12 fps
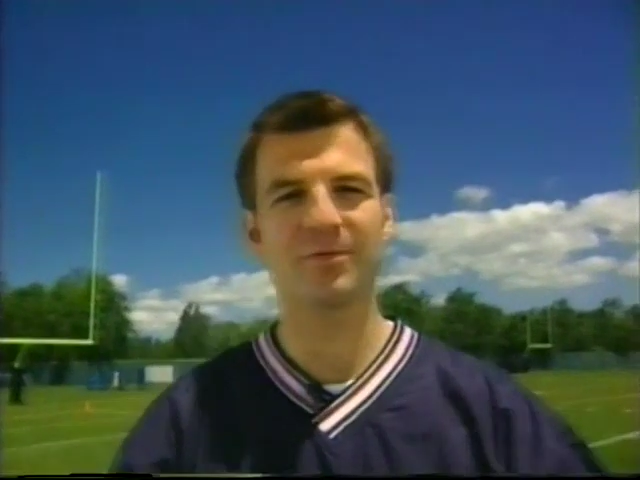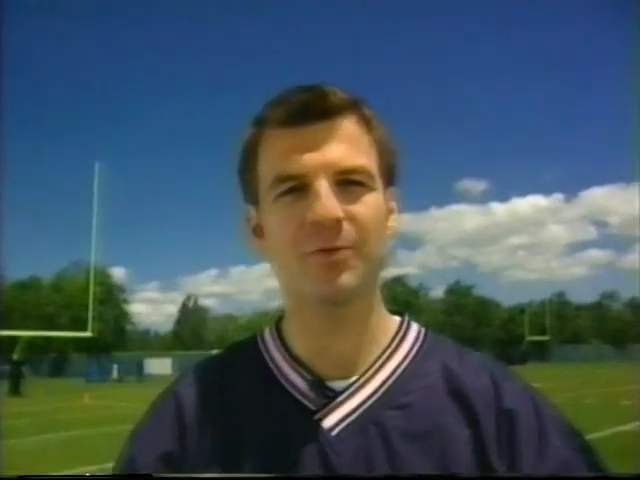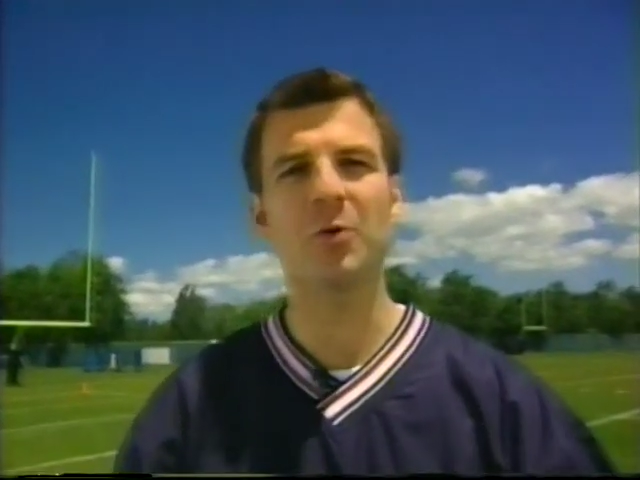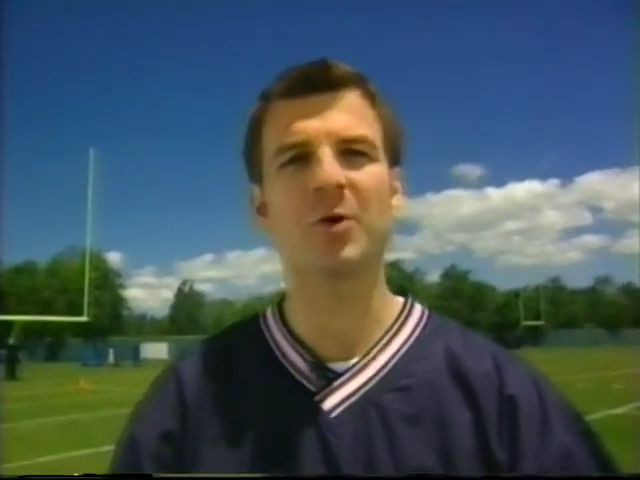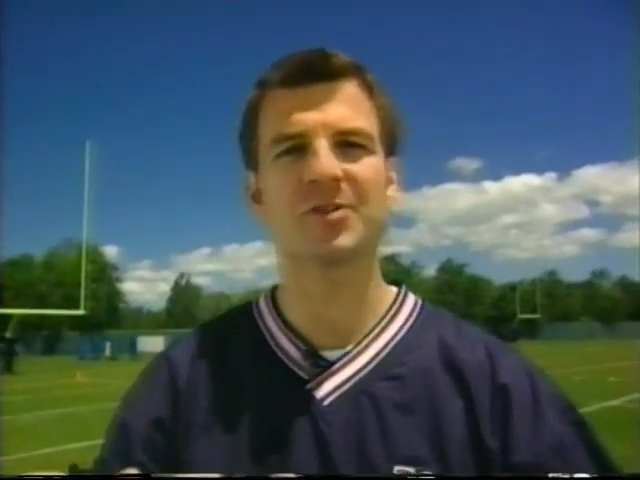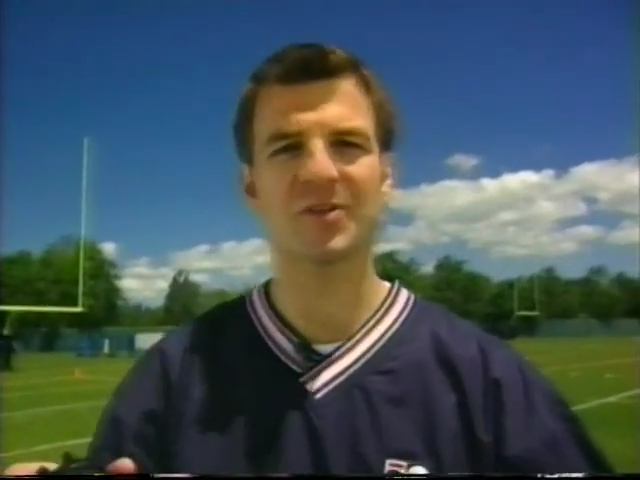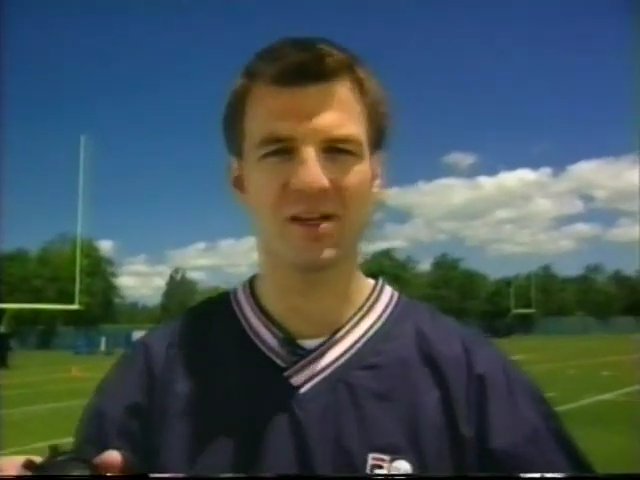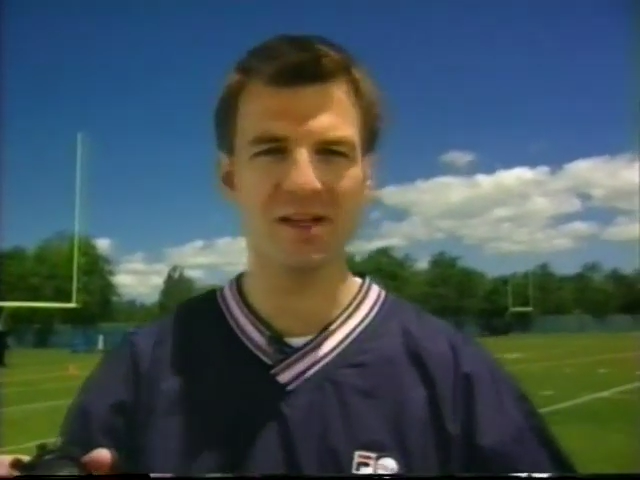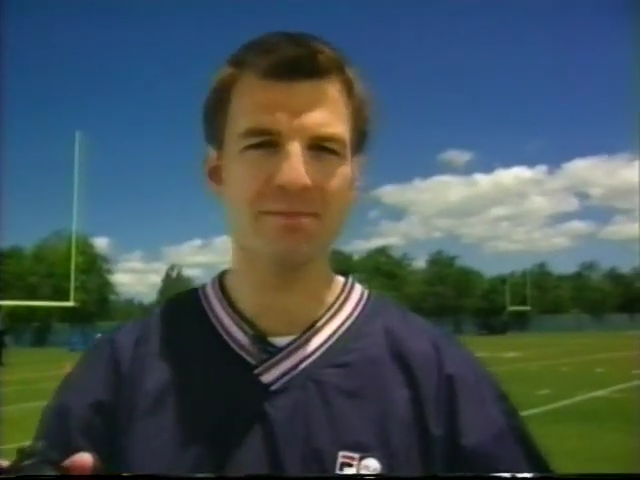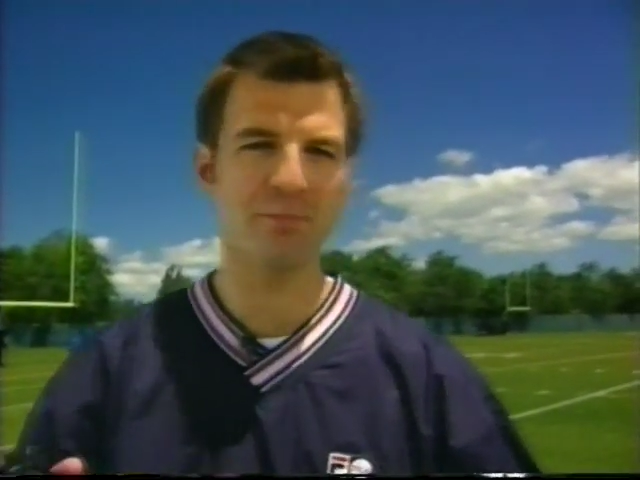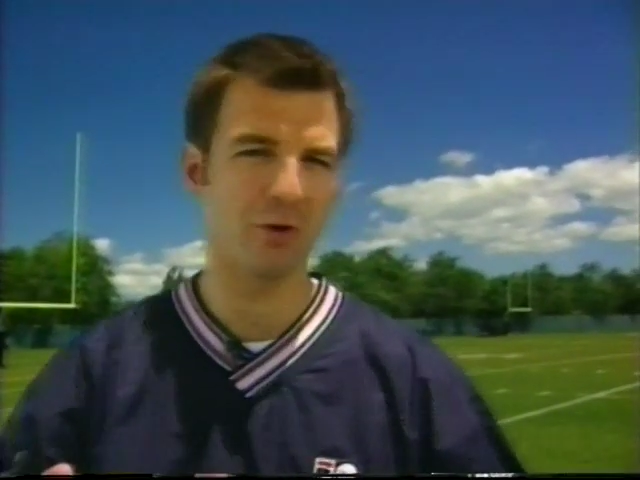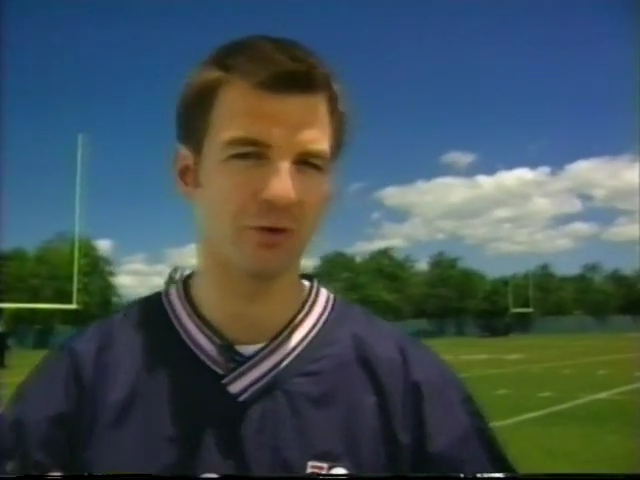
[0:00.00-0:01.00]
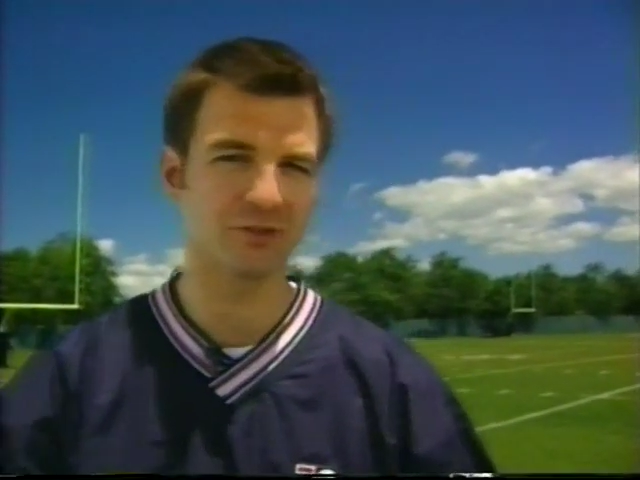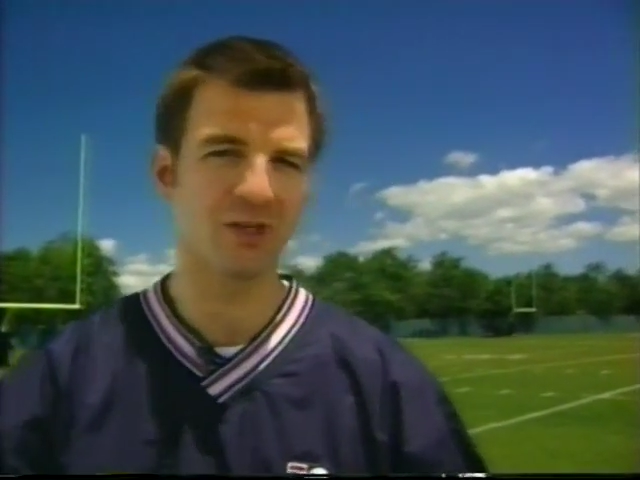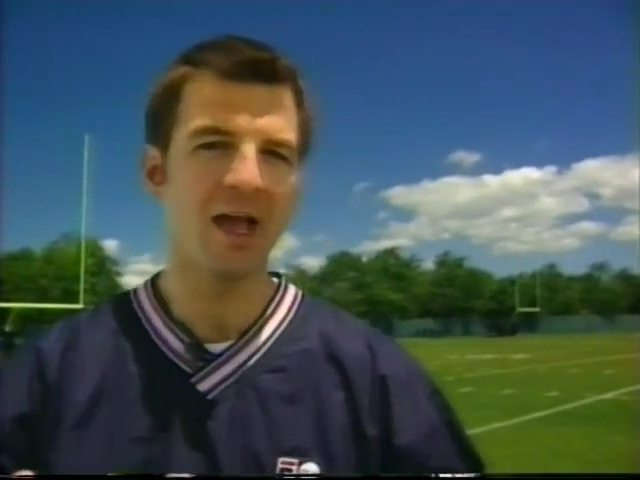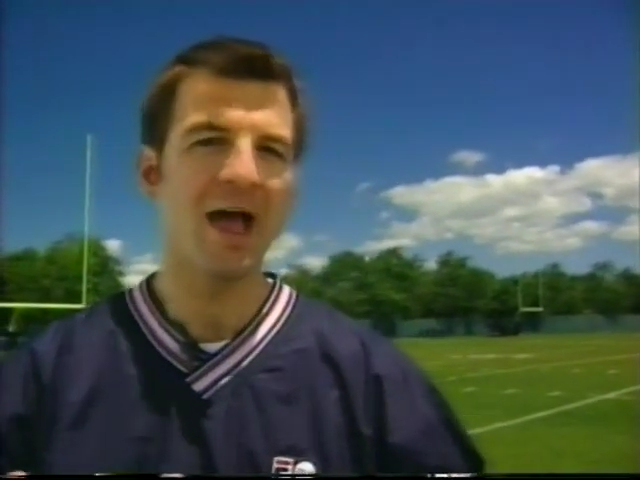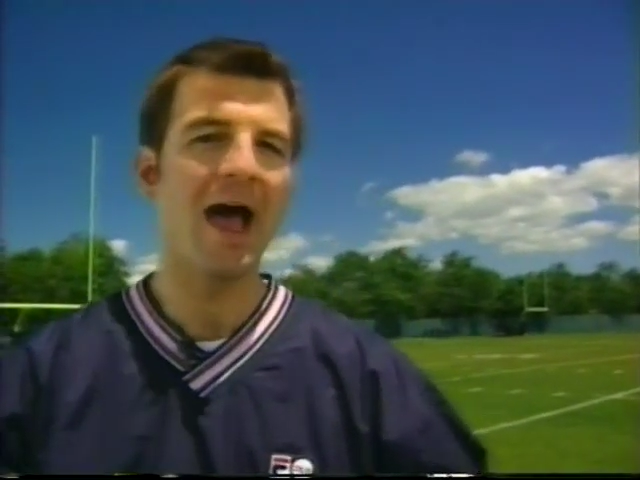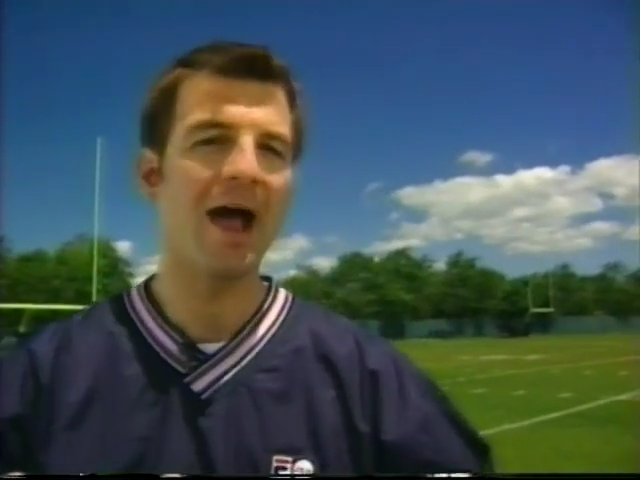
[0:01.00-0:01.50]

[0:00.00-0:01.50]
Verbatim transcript: a force an impulse.